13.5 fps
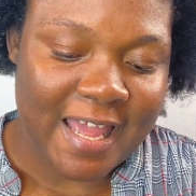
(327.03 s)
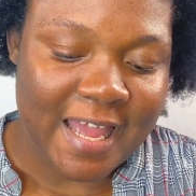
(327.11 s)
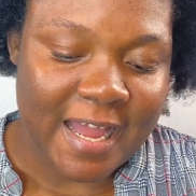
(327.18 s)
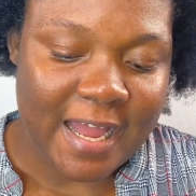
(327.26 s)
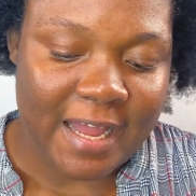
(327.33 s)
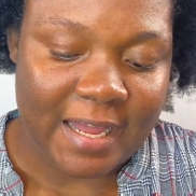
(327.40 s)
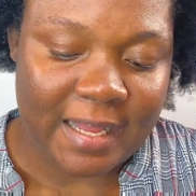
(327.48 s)

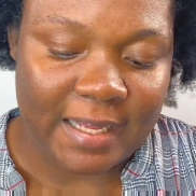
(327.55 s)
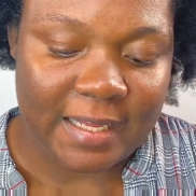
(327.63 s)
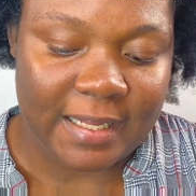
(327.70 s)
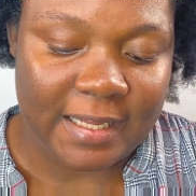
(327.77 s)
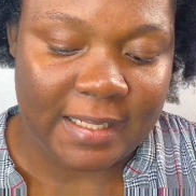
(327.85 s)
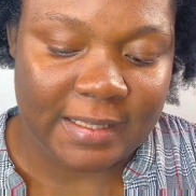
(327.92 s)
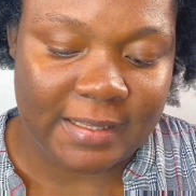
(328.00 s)

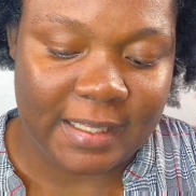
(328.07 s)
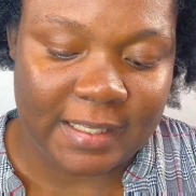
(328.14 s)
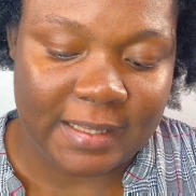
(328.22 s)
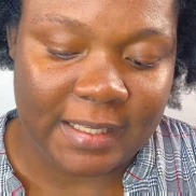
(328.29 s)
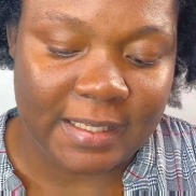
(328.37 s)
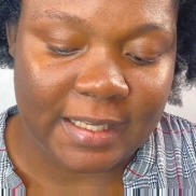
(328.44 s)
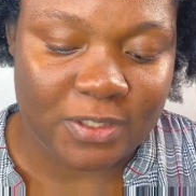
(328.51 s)
I
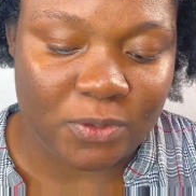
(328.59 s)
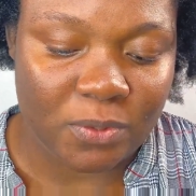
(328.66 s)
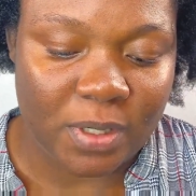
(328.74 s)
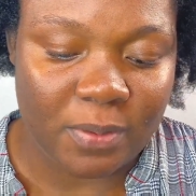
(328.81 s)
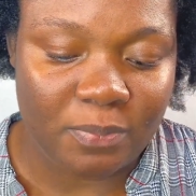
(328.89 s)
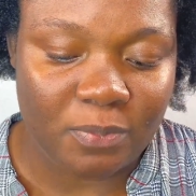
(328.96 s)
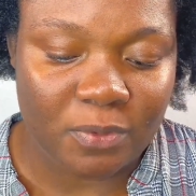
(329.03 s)
think that's what
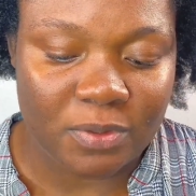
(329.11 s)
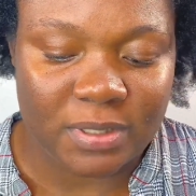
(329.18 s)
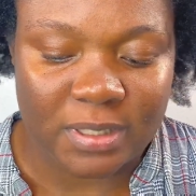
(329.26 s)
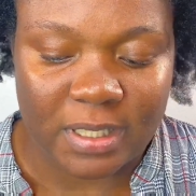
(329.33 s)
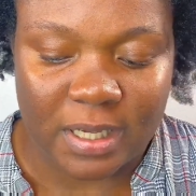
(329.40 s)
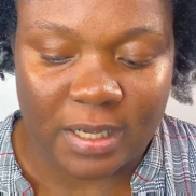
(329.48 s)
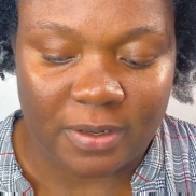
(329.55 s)
I'm most
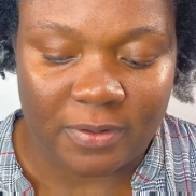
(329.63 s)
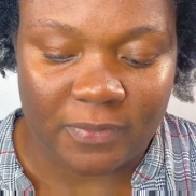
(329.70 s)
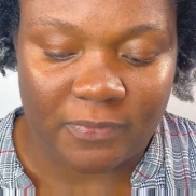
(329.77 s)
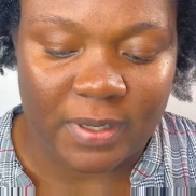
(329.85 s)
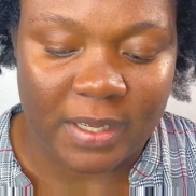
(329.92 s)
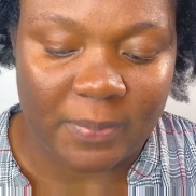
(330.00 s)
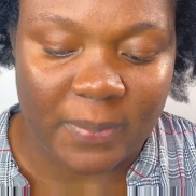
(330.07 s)
scared of,
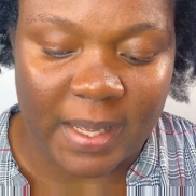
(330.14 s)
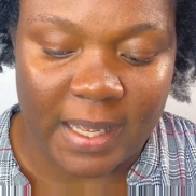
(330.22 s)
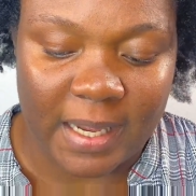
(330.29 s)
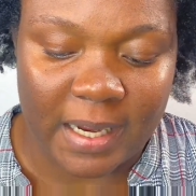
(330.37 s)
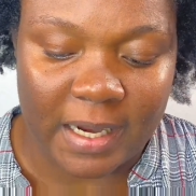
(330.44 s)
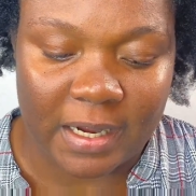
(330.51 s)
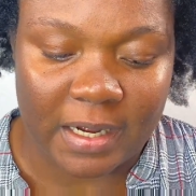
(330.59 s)
like my
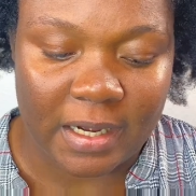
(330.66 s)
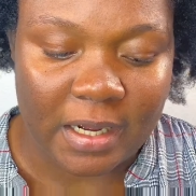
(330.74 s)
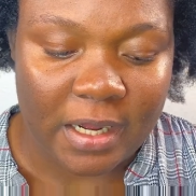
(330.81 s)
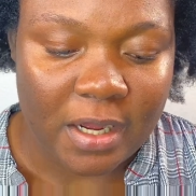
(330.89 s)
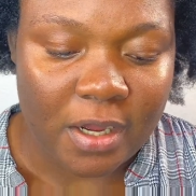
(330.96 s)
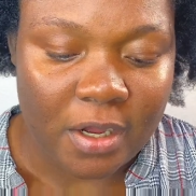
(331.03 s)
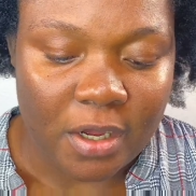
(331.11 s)
hair,
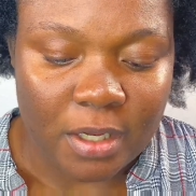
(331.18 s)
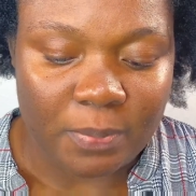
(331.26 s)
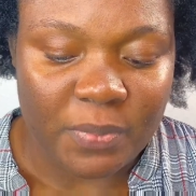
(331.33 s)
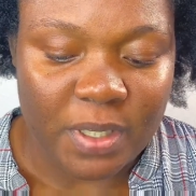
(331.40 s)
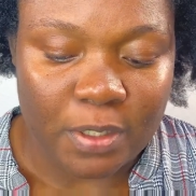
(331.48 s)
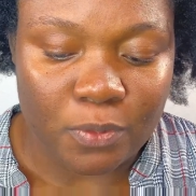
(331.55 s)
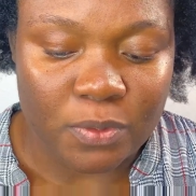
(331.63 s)

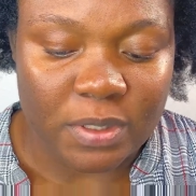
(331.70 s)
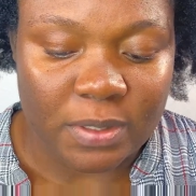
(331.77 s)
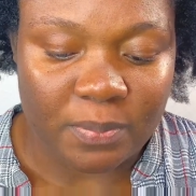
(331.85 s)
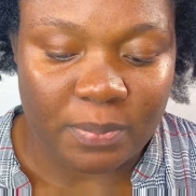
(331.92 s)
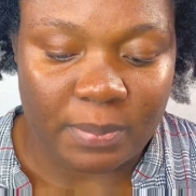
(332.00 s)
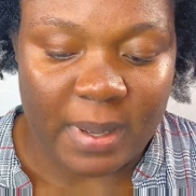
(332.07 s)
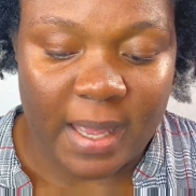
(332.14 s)
me
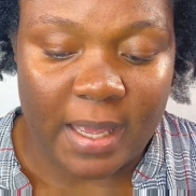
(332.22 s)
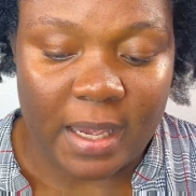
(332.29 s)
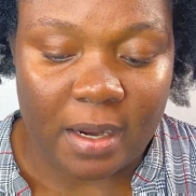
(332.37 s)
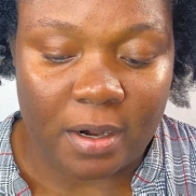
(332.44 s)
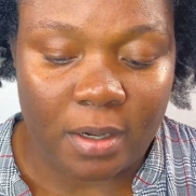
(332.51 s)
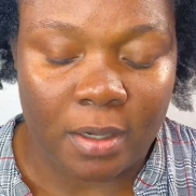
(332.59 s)
losing my hair.